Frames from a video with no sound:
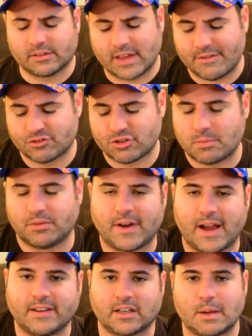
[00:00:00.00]
because I was having trouble
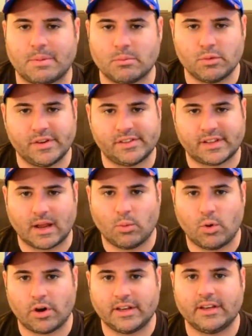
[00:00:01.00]
finding a couple movies that I
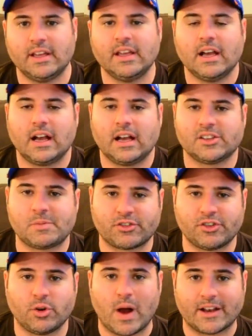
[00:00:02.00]
wanted, uh,
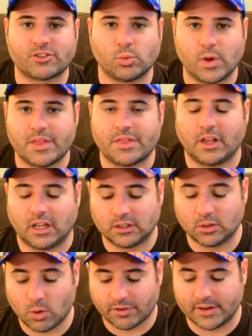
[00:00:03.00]
especially to watch with uh,
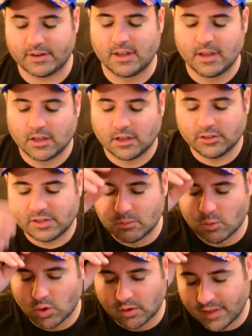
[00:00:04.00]
Lauren, because they're
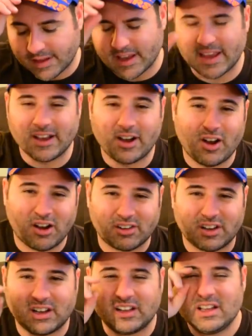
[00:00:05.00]
more of like a
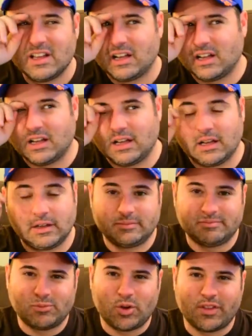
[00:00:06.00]
horror,
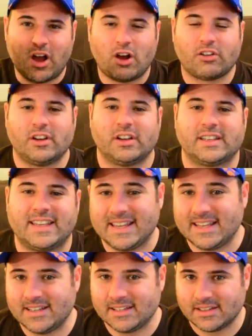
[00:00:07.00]
uh, more of a horror
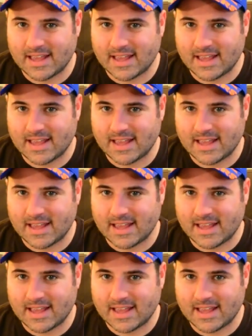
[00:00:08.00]
kid